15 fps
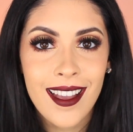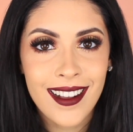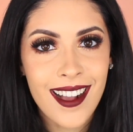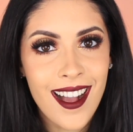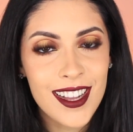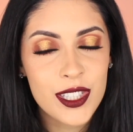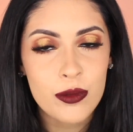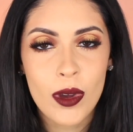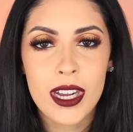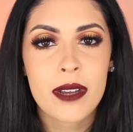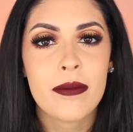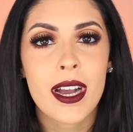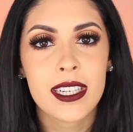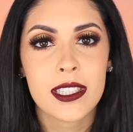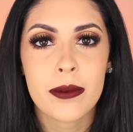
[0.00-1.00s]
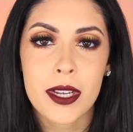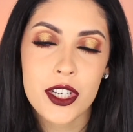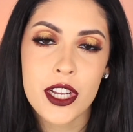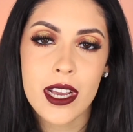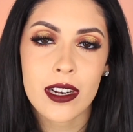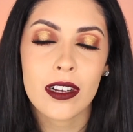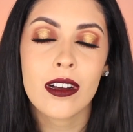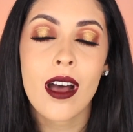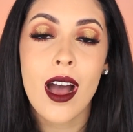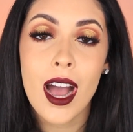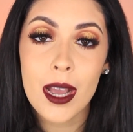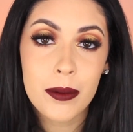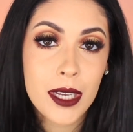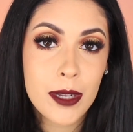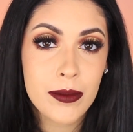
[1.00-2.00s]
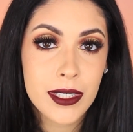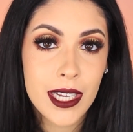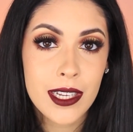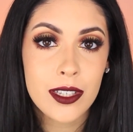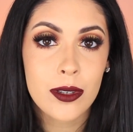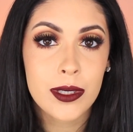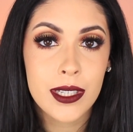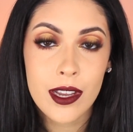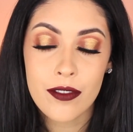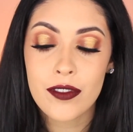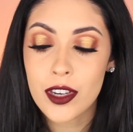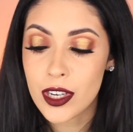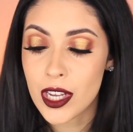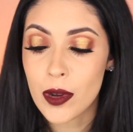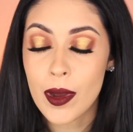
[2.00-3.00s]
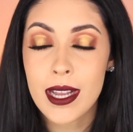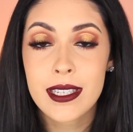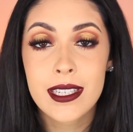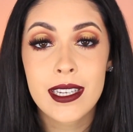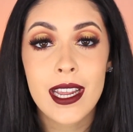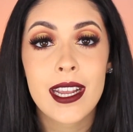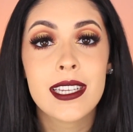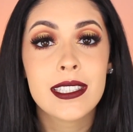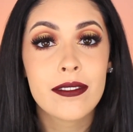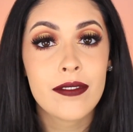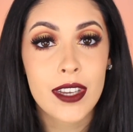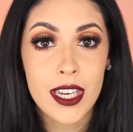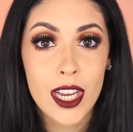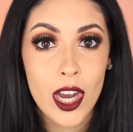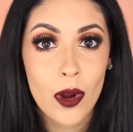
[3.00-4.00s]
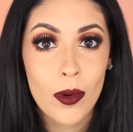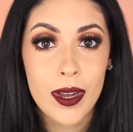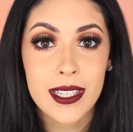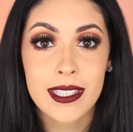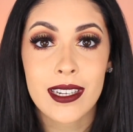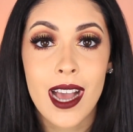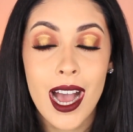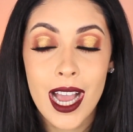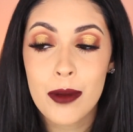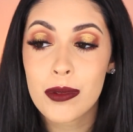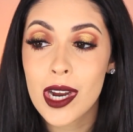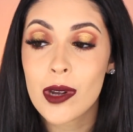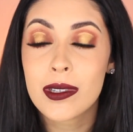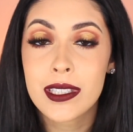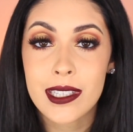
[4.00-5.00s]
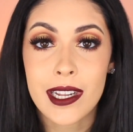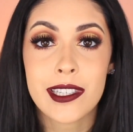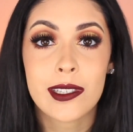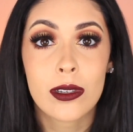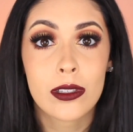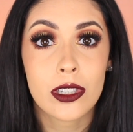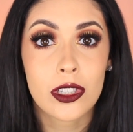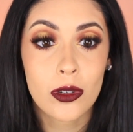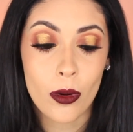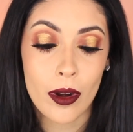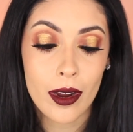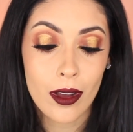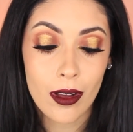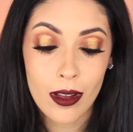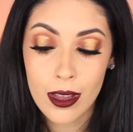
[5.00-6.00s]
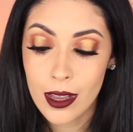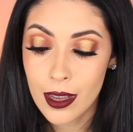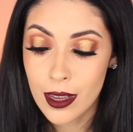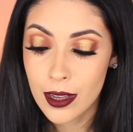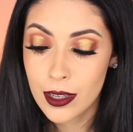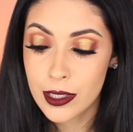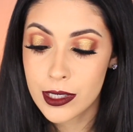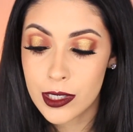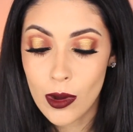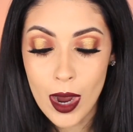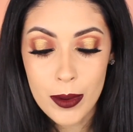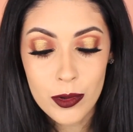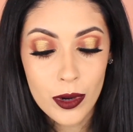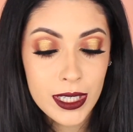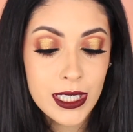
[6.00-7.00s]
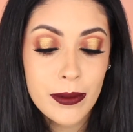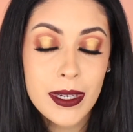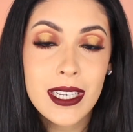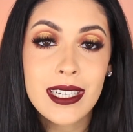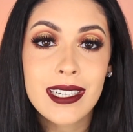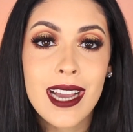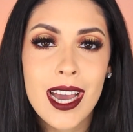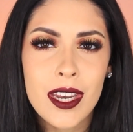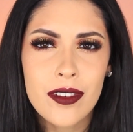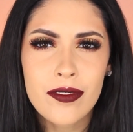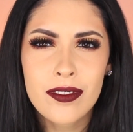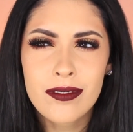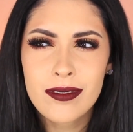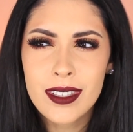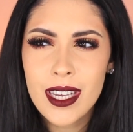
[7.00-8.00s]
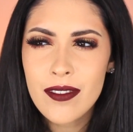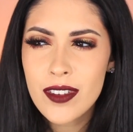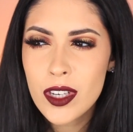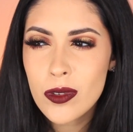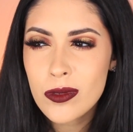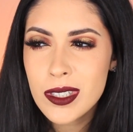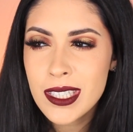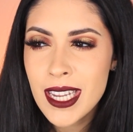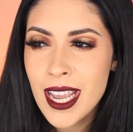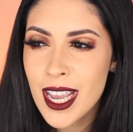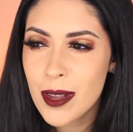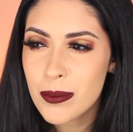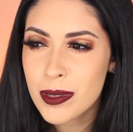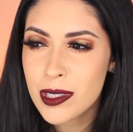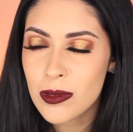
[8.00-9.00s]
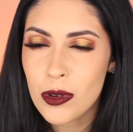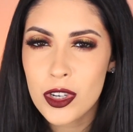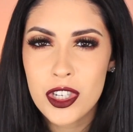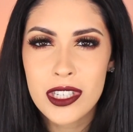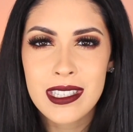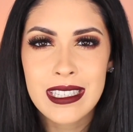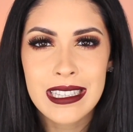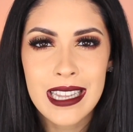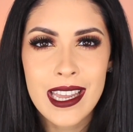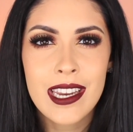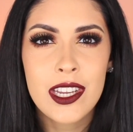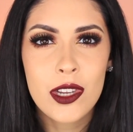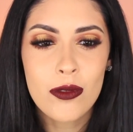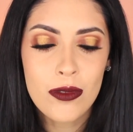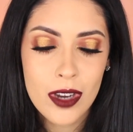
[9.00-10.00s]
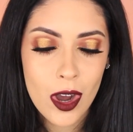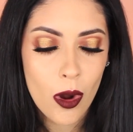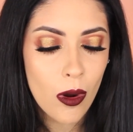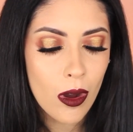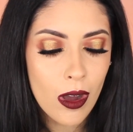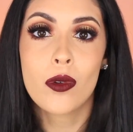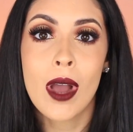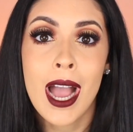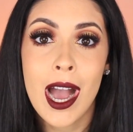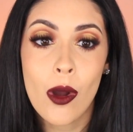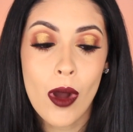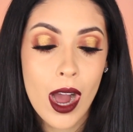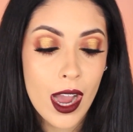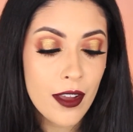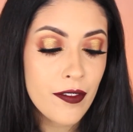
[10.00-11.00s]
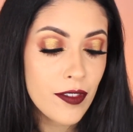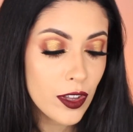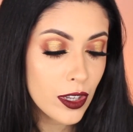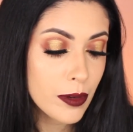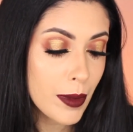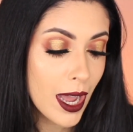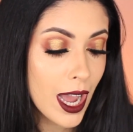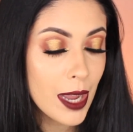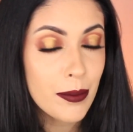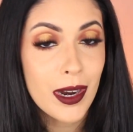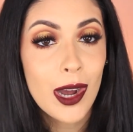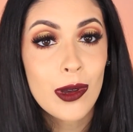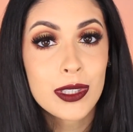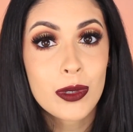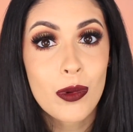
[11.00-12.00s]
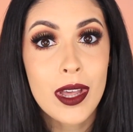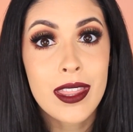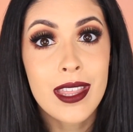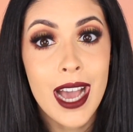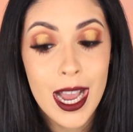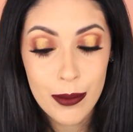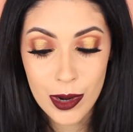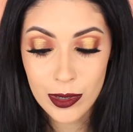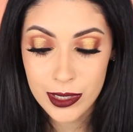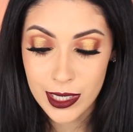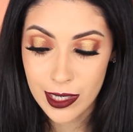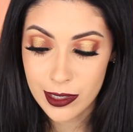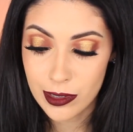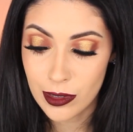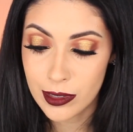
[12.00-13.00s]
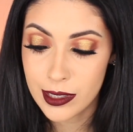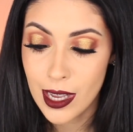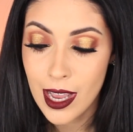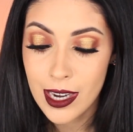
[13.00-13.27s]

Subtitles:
Hey guys, welcome back to my channel. I'm Kim Santos if you're new, and today's video is an eyebrow stencil tutorial. So I'm going to be kind of giving you tips or just letting you know how I fill in my eyebrows with eyebrow stencils.